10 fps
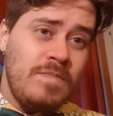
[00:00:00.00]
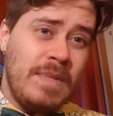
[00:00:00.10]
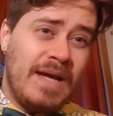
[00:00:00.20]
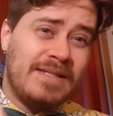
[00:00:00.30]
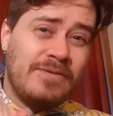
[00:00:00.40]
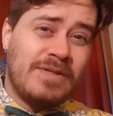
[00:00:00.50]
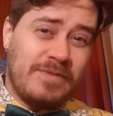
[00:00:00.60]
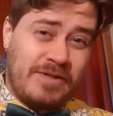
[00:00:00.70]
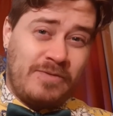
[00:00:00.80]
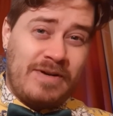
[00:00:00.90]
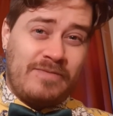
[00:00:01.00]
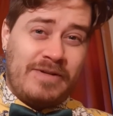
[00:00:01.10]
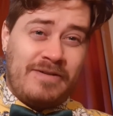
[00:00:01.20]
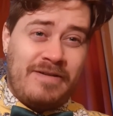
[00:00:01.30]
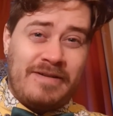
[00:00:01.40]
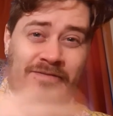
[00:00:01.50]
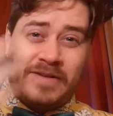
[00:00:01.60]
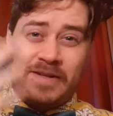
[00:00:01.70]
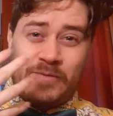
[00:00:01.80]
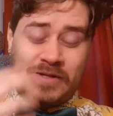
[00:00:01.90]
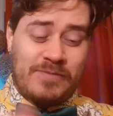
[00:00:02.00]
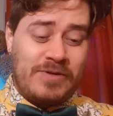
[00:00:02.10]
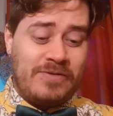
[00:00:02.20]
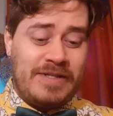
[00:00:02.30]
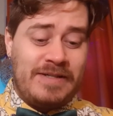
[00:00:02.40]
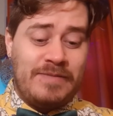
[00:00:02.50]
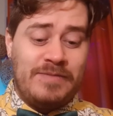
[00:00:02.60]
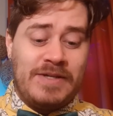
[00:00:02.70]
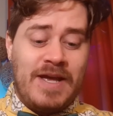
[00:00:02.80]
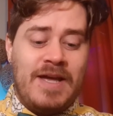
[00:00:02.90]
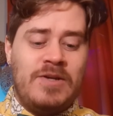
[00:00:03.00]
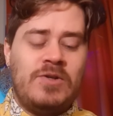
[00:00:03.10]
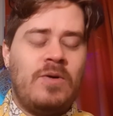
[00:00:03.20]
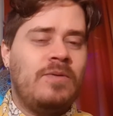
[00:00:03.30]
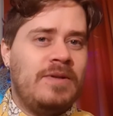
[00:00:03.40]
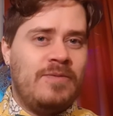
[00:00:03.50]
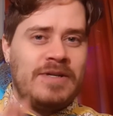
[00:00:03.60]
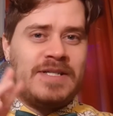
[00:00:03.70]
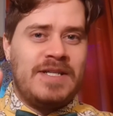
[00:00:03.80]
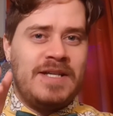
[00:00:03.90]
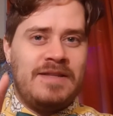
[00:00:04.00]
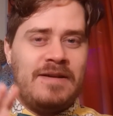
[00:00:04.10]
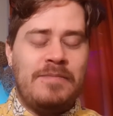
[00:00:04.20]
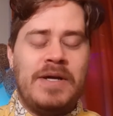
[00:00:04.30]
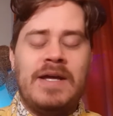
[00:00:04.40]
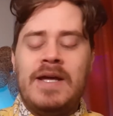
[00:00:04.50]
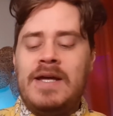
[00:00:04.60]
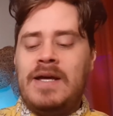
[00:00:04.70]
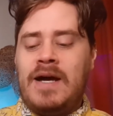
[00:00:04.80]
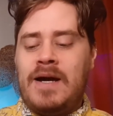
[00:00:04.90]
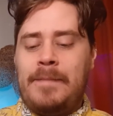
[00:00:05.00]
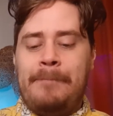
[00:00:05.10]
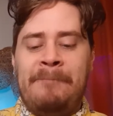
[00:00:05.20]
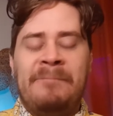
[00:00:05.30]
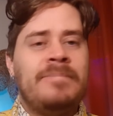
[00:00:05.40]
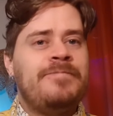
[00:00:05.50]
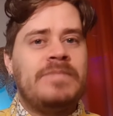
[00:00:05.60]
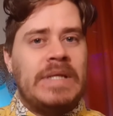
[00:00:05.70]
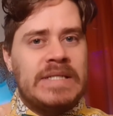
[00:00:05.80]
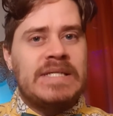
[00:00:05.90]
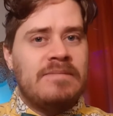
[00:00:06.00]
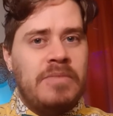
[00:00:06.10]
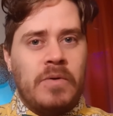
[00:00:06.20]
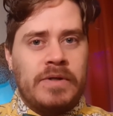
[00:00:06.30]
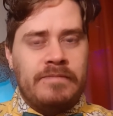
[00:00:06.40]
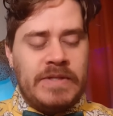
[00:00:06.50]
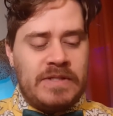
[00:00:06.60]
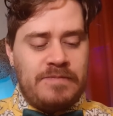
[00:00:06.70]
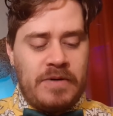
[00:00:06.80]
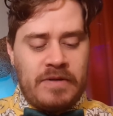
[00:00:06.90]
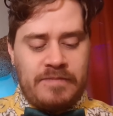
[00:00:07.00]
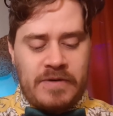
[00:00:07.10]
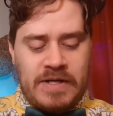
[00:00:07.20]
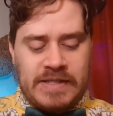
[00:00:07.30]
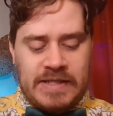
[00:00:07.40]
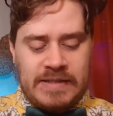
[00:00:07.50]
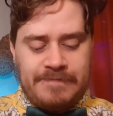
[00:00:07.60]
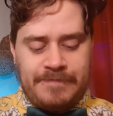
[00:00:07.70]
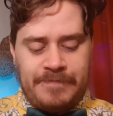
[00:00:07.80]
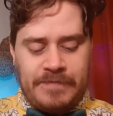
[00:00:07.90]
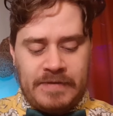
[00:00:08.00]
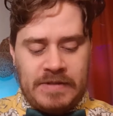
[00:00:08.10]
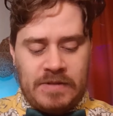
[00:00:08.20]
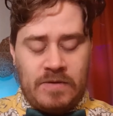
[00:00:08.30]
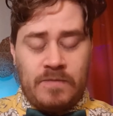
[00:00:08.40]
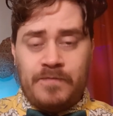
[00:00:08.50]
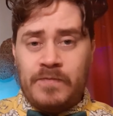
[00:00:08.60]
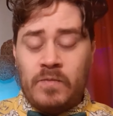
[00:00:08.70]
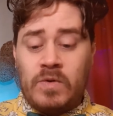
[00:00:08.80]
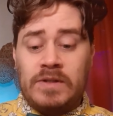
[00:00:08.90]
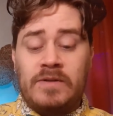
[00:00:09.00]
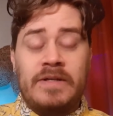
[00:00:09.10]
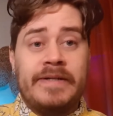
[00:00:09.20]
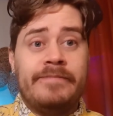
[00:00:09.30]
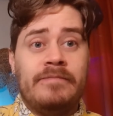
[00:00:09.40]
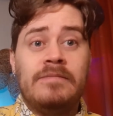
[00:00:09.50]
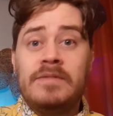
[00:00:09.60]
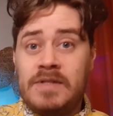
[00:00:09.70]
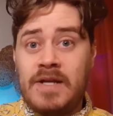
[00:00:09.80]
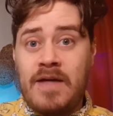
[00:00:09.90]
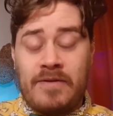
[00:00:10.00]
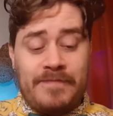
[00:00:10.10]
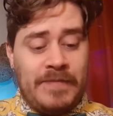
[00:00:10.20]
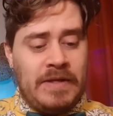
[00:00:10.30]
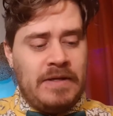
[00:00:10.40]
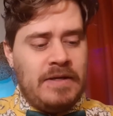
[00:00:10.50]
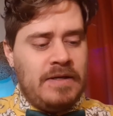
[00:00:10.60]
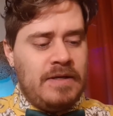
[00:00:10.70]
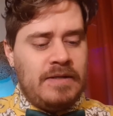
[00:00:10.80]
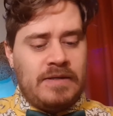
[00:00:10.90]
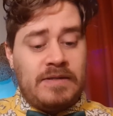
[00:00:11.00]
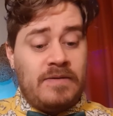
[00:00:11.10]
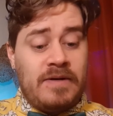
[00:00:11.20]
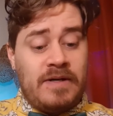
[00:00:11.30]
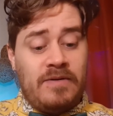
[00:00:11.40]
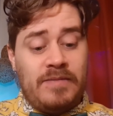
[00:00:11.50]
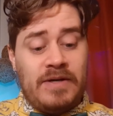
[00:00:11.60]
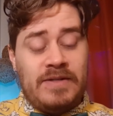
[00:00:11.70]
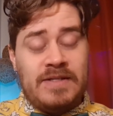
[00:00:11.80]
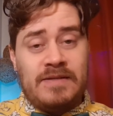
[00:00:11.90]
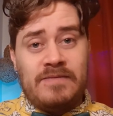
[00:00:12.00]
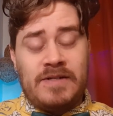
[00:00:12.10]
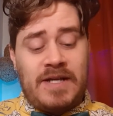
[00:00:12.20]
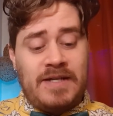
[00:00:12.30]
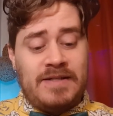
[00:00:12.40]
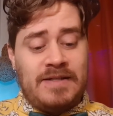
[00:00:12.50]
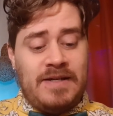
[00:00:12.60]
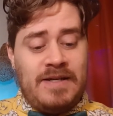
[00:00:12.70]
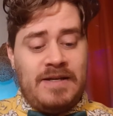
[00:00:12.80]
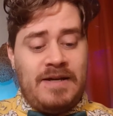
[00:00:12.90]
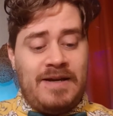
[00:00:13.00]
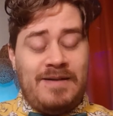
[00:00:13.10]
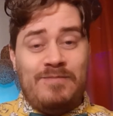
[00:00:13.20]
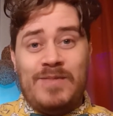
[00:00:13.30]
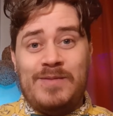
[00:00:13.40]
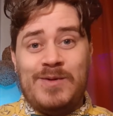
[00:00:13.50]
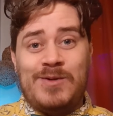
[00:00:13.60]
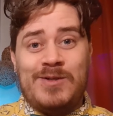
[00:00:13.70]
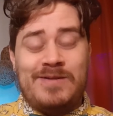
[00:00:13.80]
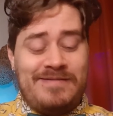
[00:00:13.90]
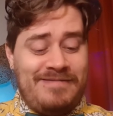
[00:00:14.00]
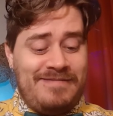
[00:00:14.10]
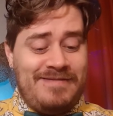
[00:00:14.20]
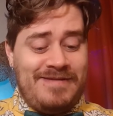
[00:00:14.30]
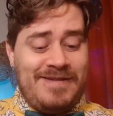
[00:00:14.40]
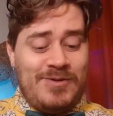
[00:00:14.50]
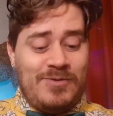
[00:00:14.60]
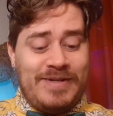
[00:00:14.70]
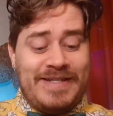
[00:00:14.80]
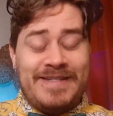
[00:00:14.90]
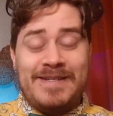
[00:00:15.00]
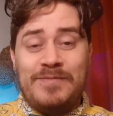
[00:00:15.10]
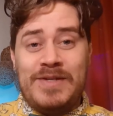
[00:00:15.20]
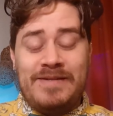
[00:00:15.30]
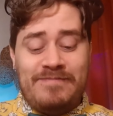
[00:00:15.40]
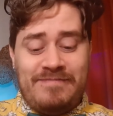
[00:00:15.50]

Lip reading: that's always what you want. When you're already feeling respiratory symptoms, you totally want to stick it in there. But this is important. This is part of the process. So we're learning together, unless you already know about this, in which case maybe you're just enjoying seeing me